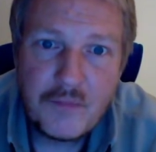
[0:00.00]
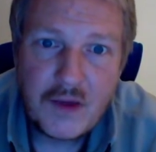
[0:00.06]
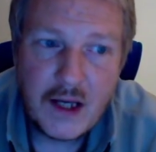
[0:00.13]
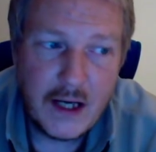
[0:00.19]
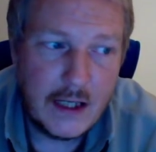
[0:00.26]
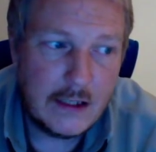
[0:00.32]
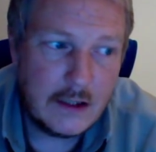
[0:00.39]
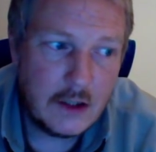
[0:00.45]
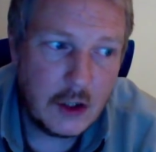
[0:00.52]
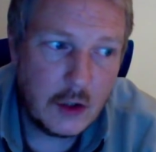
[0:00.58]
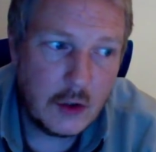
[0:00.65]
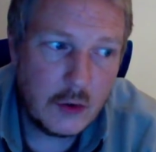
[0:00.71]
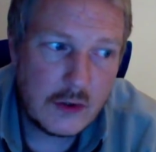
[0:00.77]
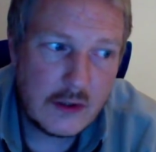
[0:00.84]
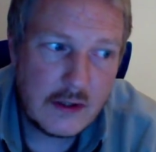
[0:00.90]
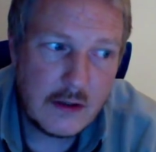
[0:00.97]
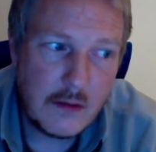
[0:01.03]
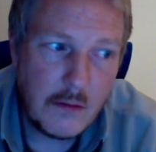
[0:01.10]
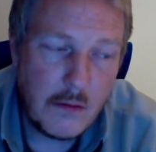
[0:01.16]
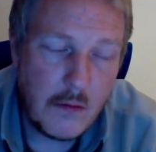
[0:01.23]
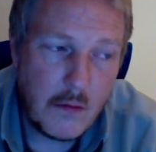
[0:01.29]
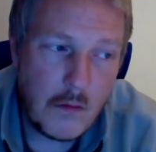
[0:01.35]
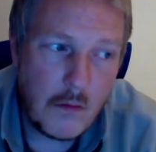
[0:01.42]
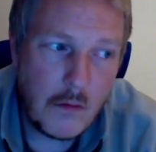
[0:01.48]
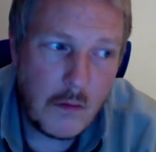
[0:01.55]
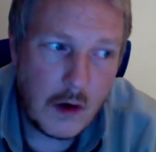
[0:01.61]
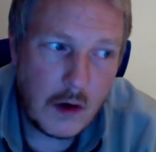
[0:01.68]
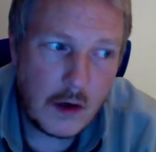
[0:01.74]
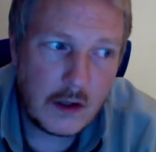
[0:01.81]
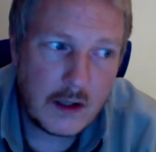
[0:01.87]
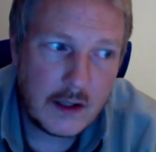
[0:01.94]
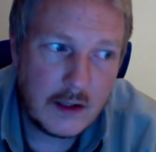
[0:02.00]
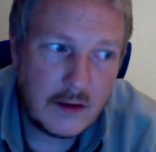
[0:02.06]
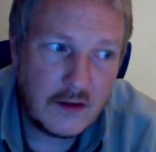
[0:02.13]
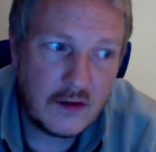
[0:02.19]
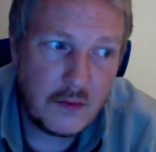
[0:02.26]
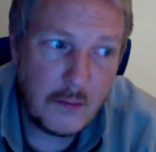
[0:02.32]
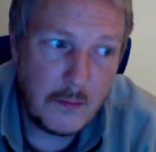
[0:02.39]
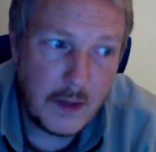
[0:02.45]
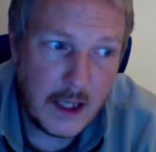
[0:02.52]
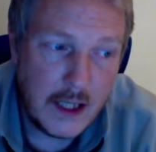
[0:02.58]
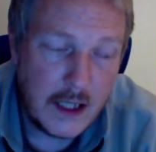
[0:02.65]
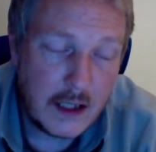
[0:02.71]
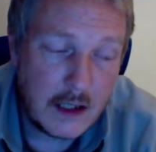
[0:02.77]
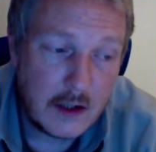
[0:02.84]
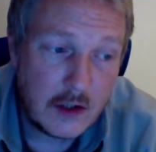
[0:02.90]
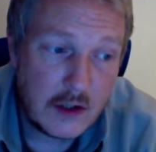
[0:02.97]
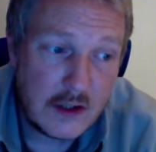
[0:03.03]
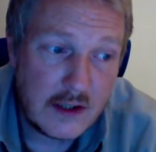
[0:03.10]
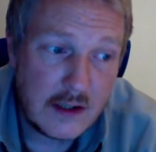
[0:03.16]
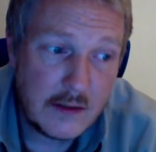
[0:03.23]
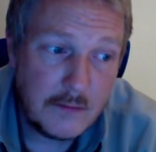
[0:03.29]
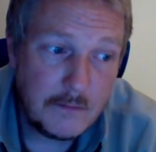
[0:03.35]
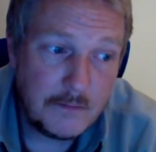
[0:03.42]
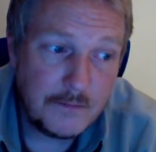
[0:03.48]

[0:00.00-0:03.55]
And those market makers,